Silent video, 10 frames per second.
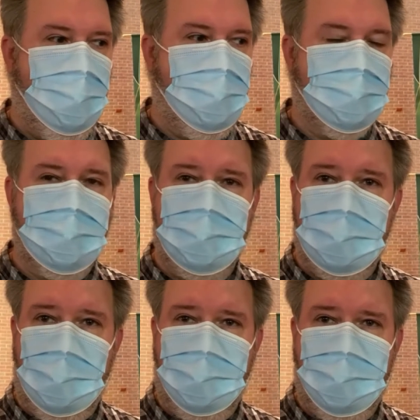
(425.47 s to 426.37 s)
and
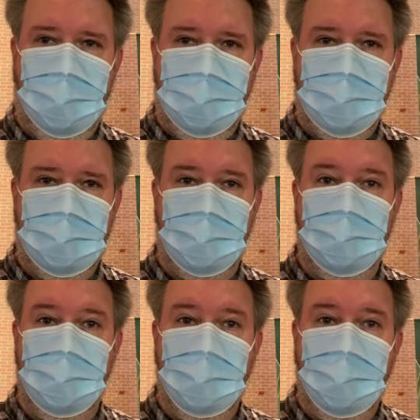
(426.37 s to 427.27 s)
safe place to
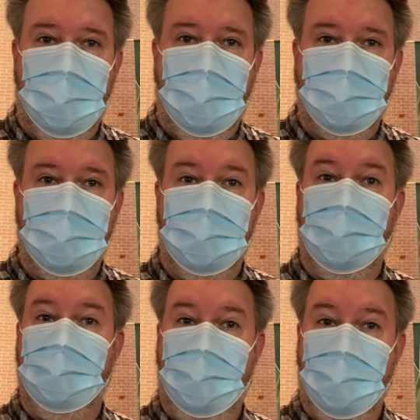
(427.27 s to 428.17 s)
do that
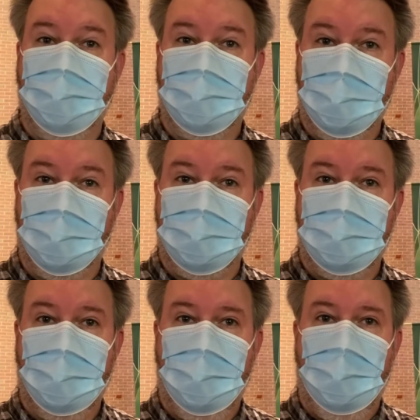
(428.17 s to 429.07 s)
than at church.